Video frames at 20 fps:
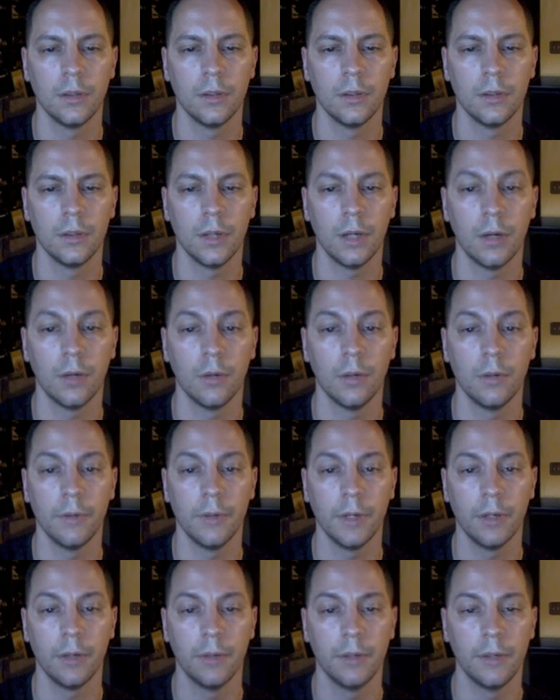Oh, here
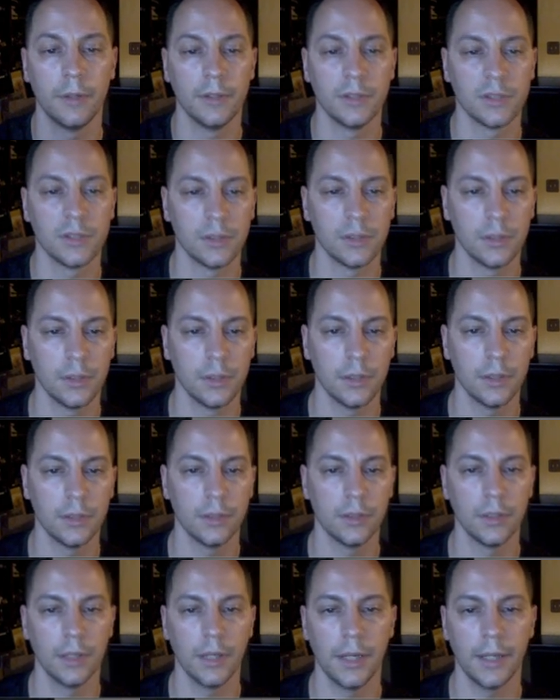we go. Here is an
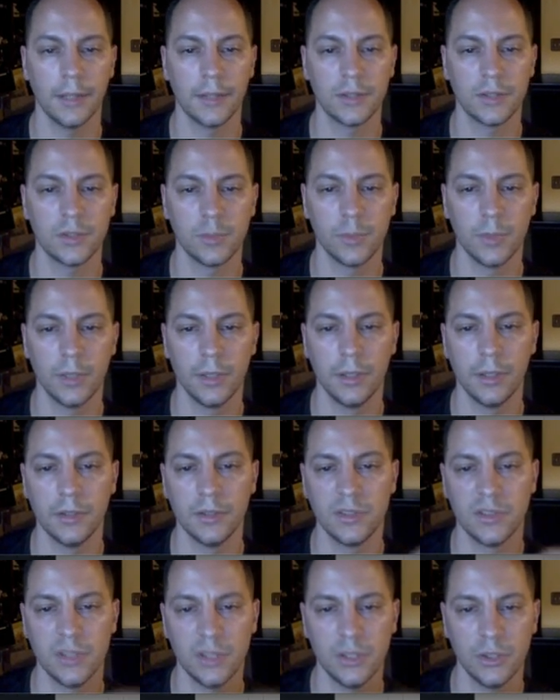X-Men
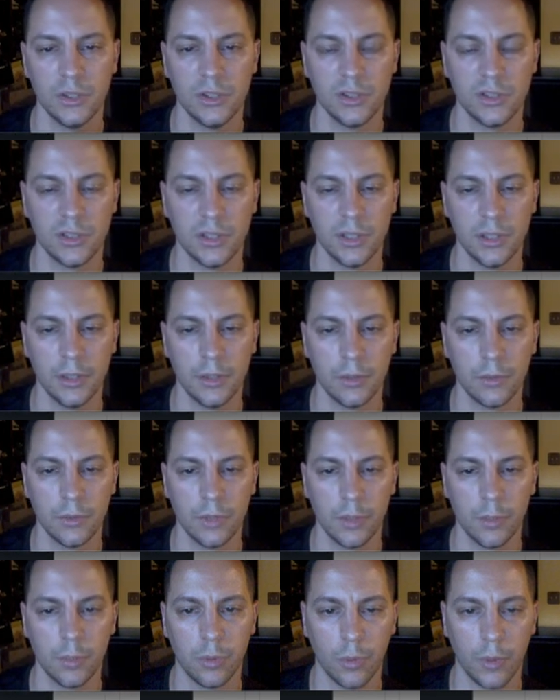CGC
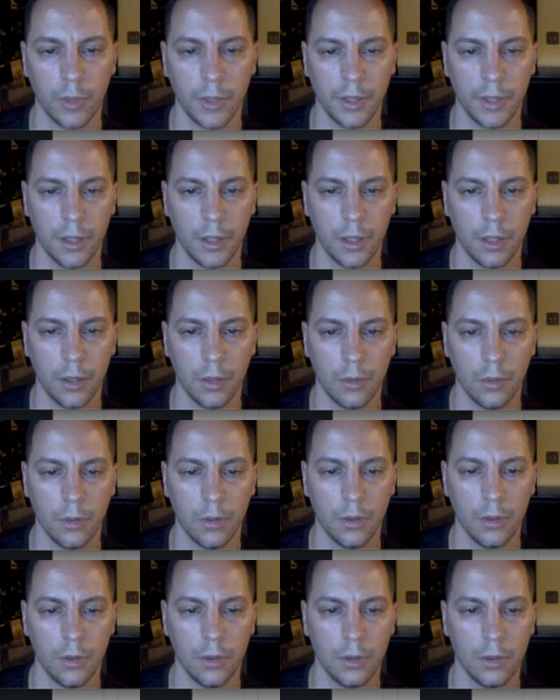3.0.
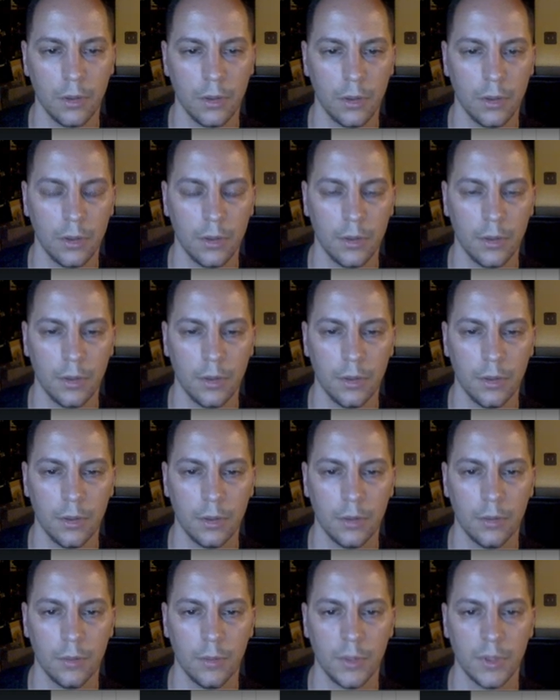
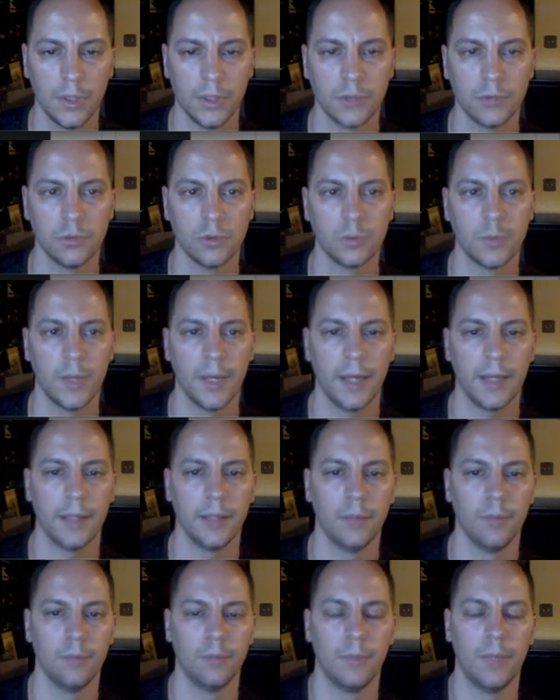But this was back
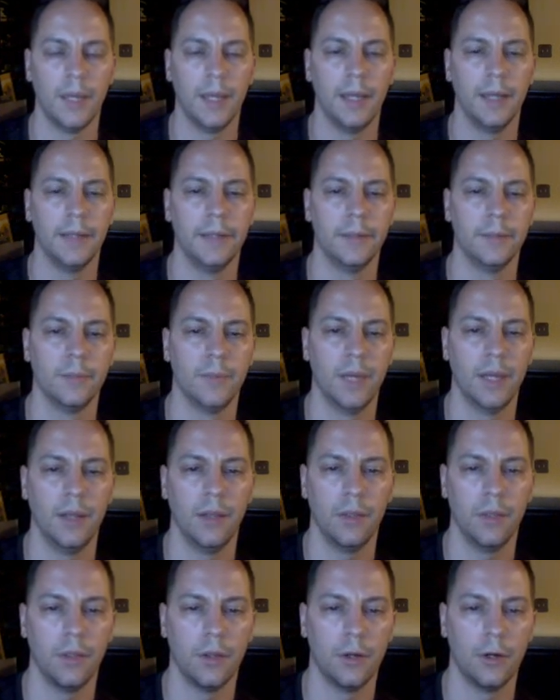in May, May
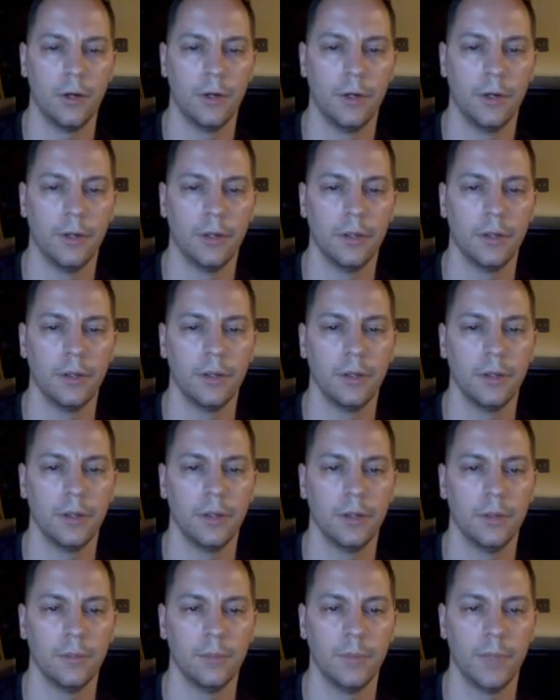3rd.
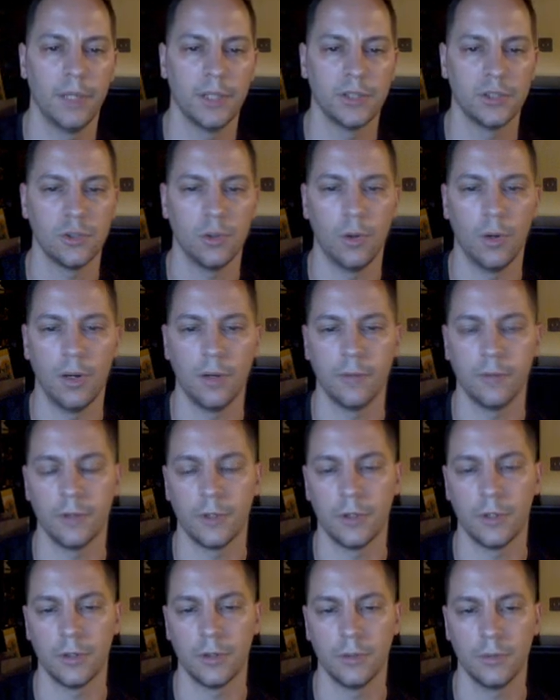Best
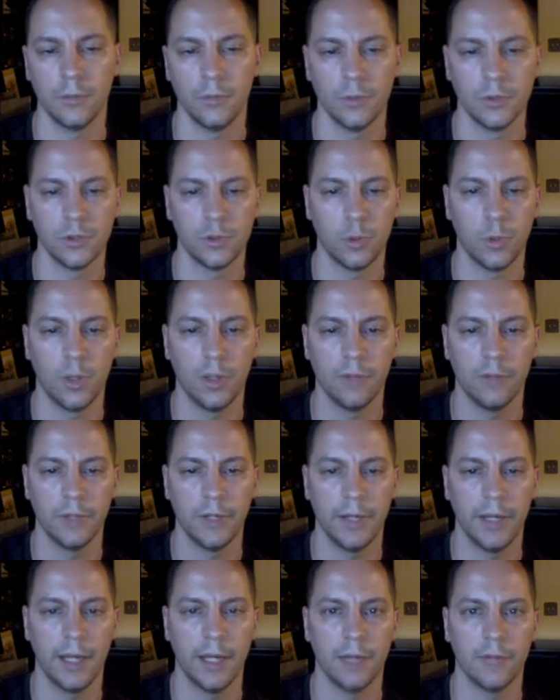offer was
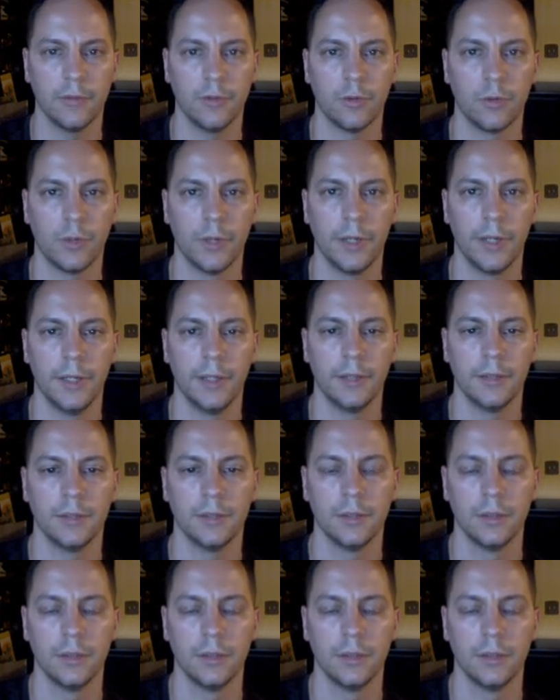$12,500.